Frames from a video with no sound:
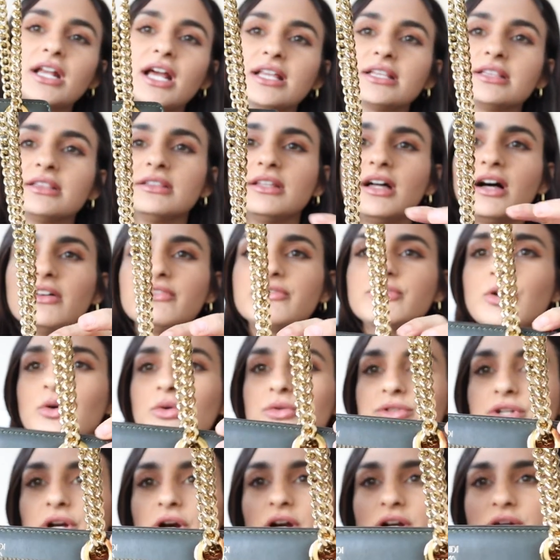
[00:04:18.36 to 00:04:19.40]
I love
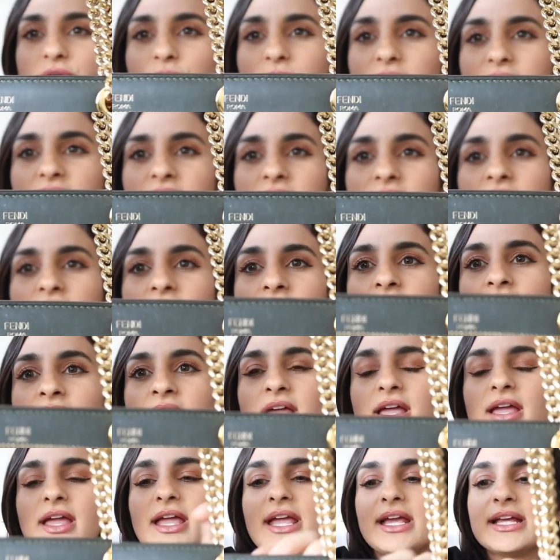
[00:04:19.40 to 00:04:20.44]
gold hardware.
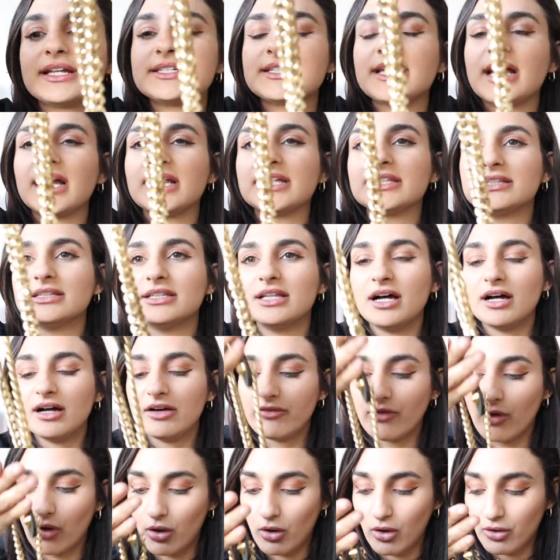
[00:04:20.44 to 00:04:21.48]
And I
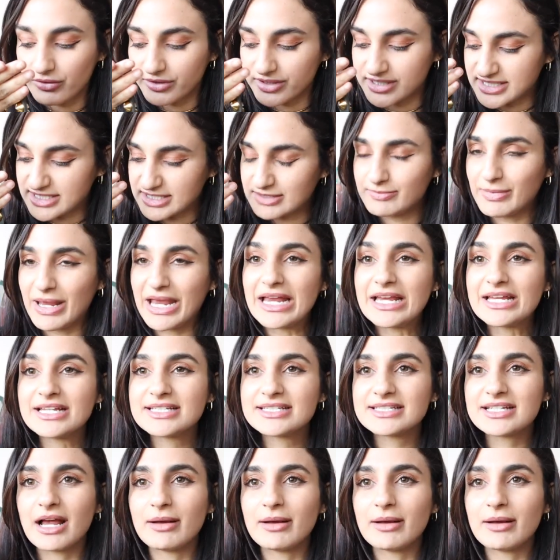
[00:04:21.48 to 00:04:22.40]
love all the space.